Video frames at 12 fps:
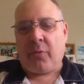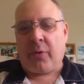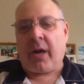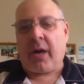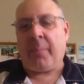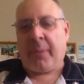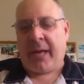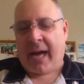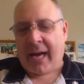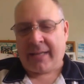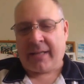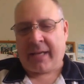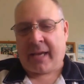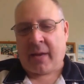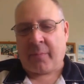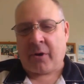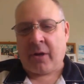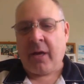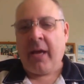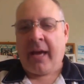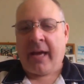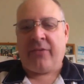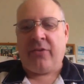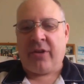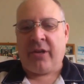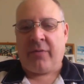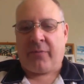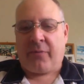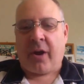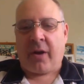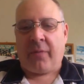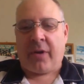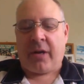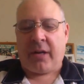going on behind the camera as you did in front of it.